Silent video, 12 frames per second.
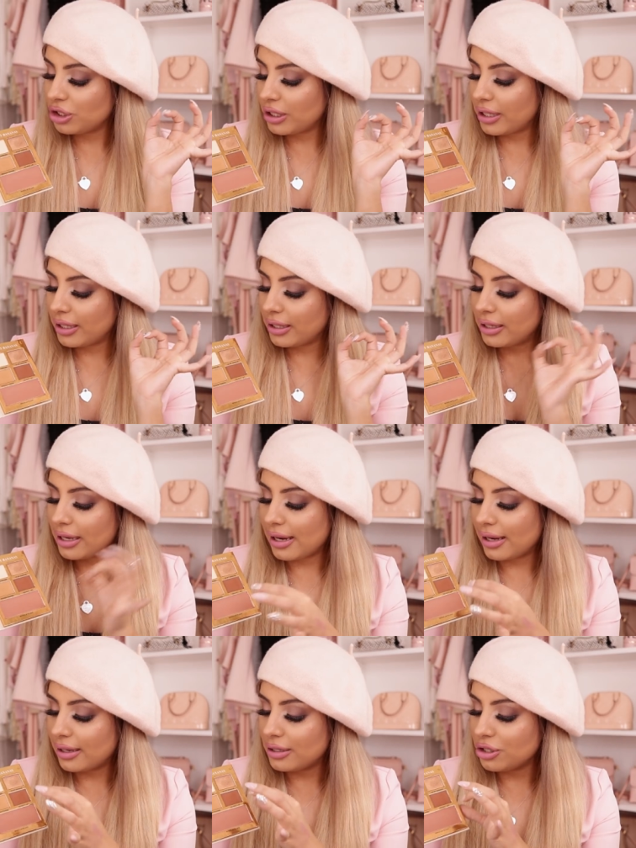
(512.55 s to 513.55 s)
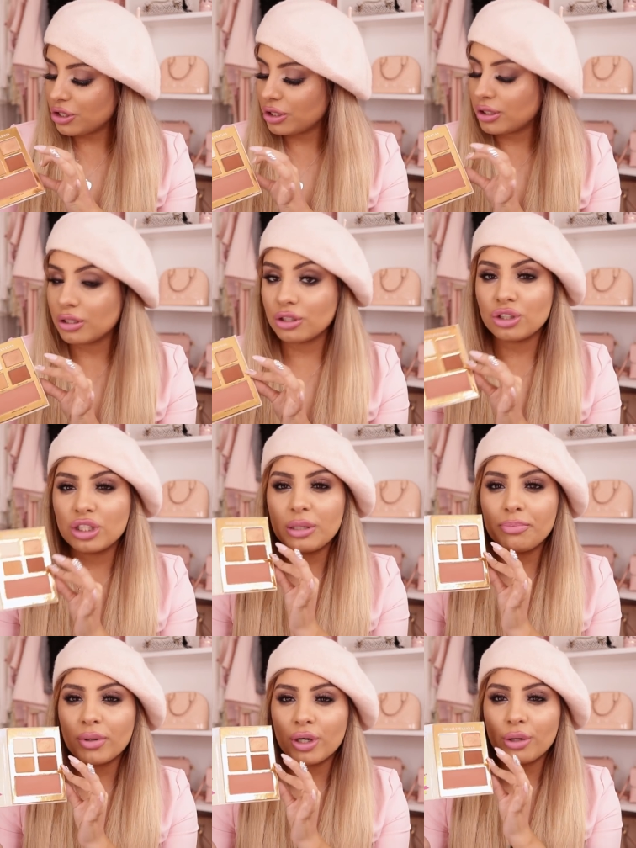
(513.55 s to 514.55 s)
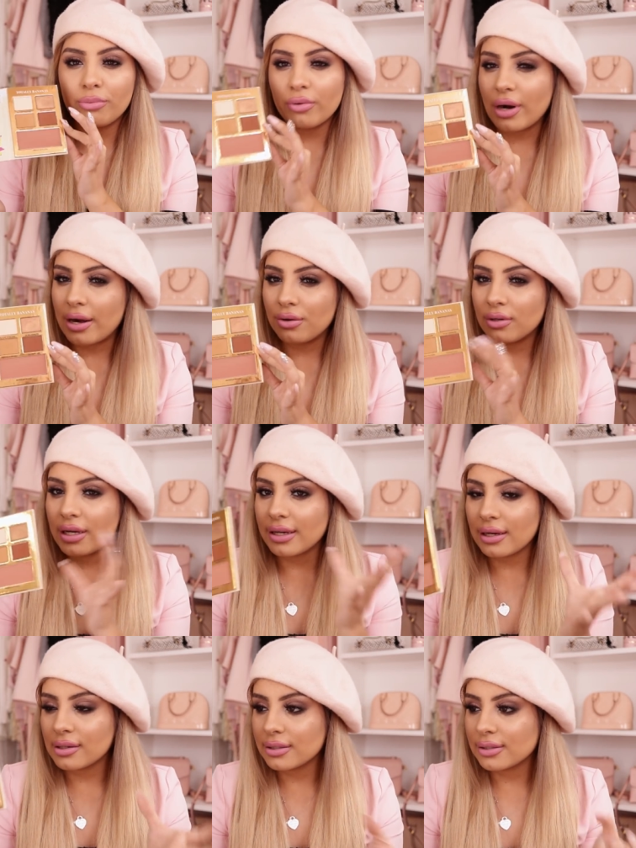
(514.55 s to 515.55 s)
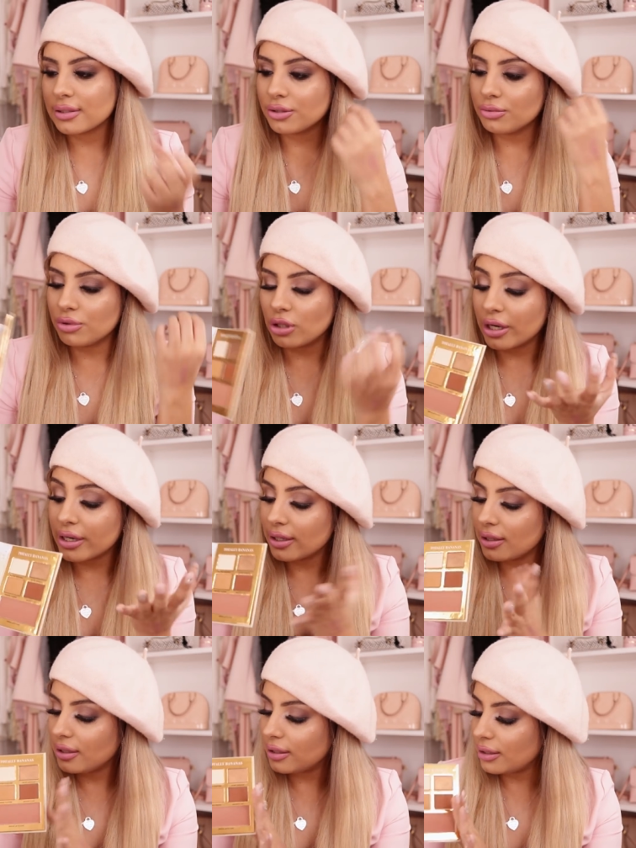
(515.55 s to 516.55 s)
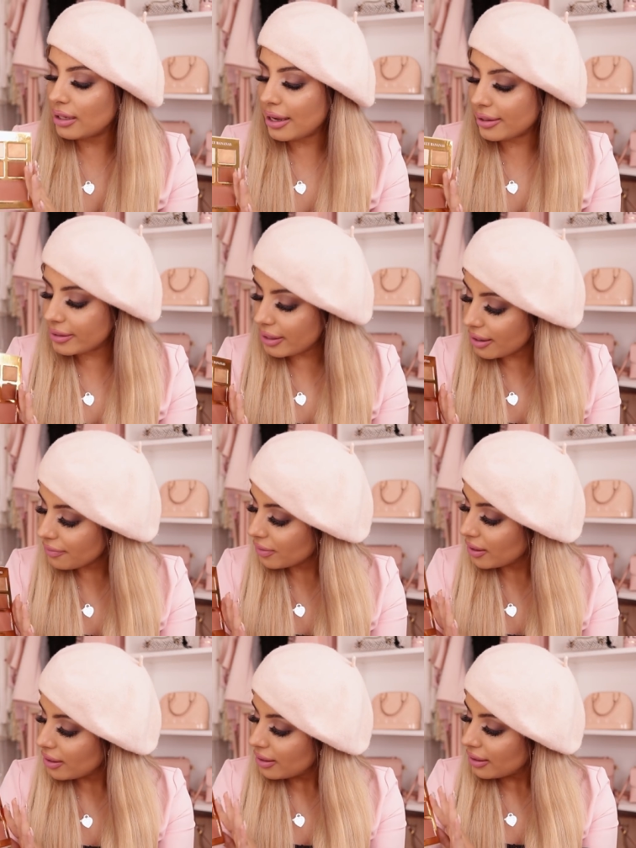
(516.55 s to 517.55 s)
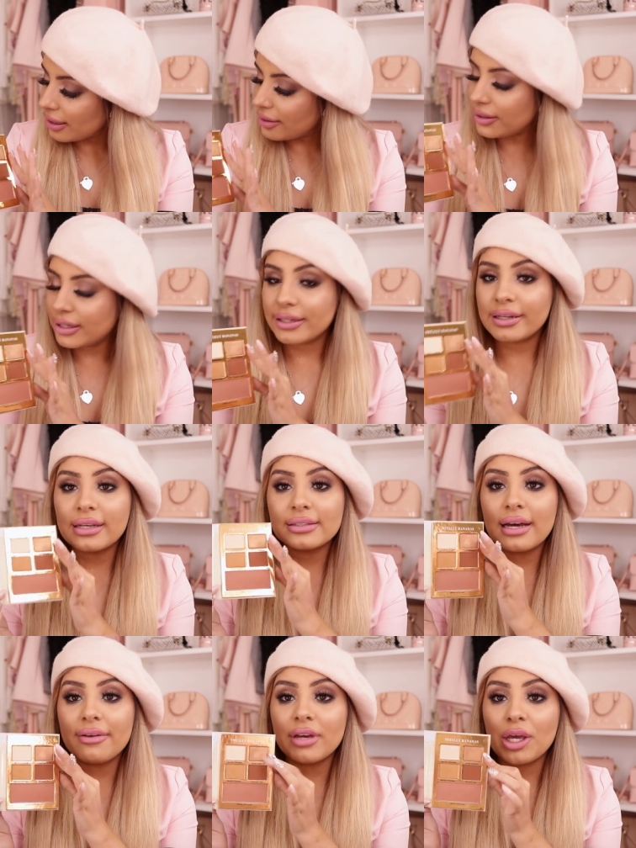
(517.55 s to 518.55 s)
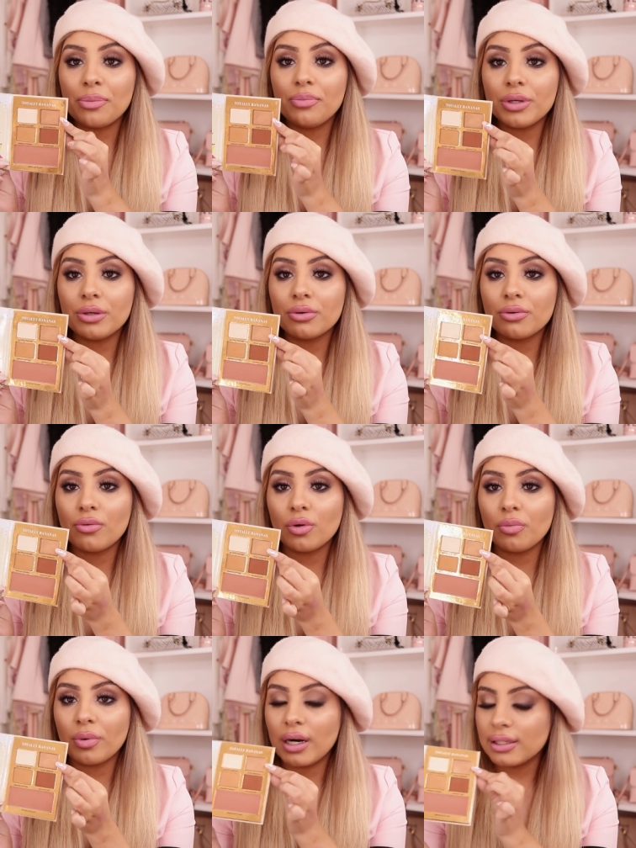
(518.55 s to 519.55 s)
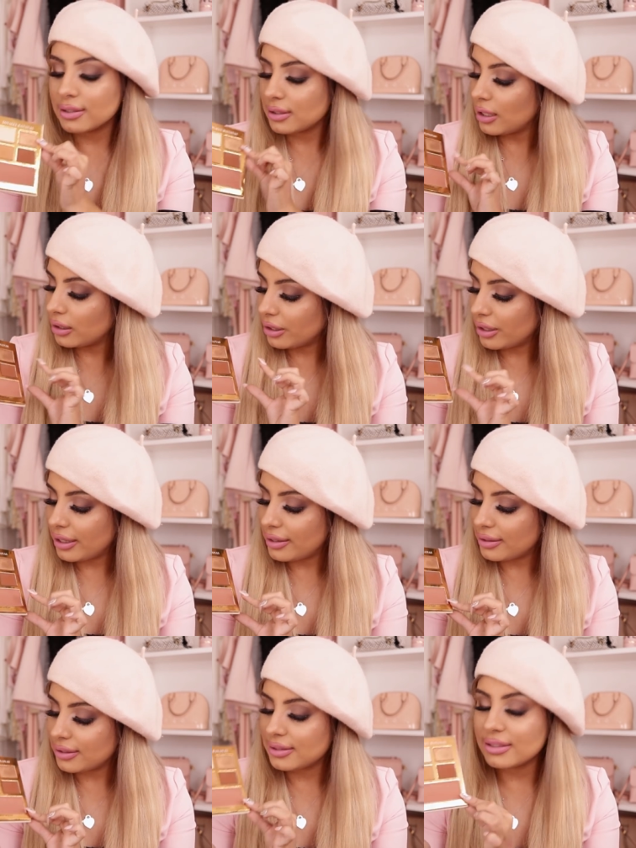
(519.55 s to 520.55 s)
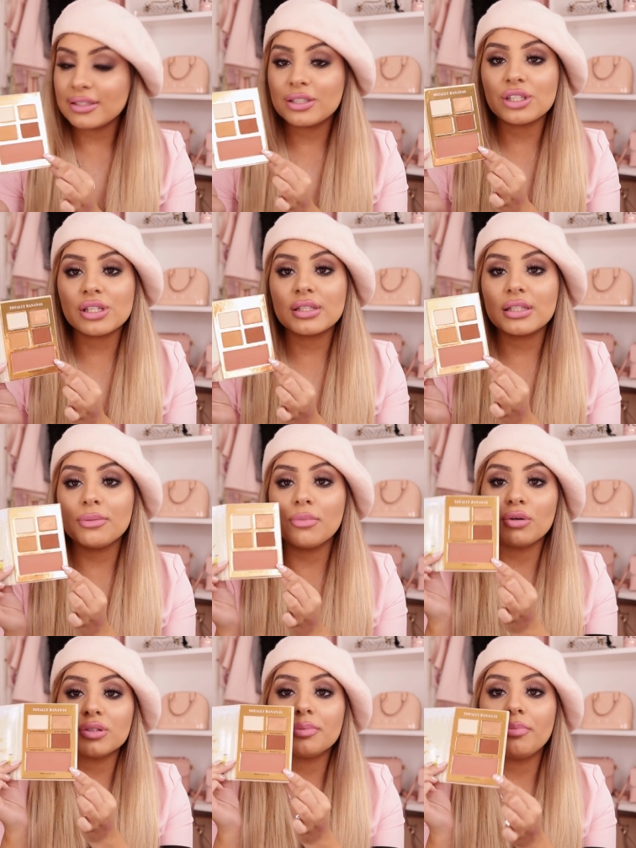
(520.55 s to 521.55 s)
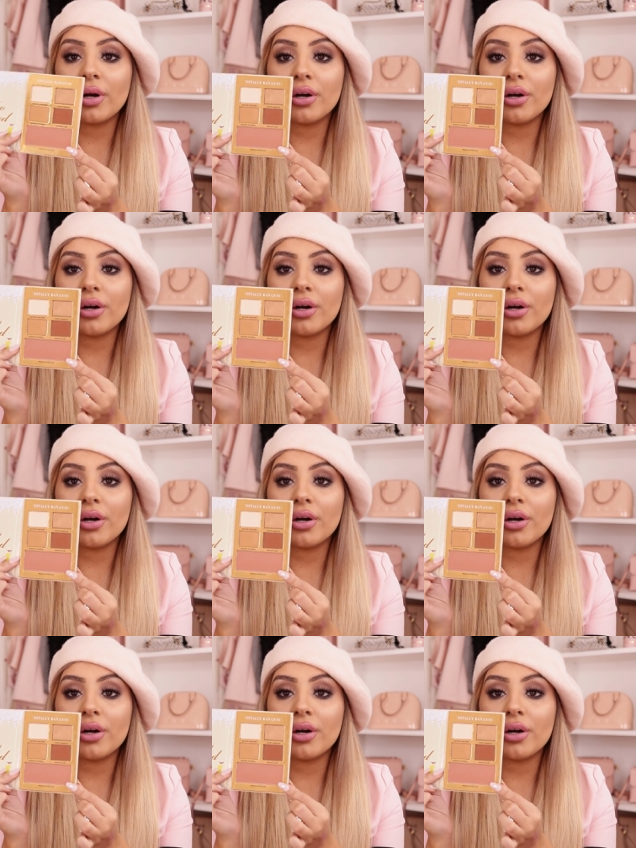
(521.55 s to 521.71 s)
shade, and just deeper brown, I guess, to darken and add depth. And then it does have a beautiful bronze color, and this is just the most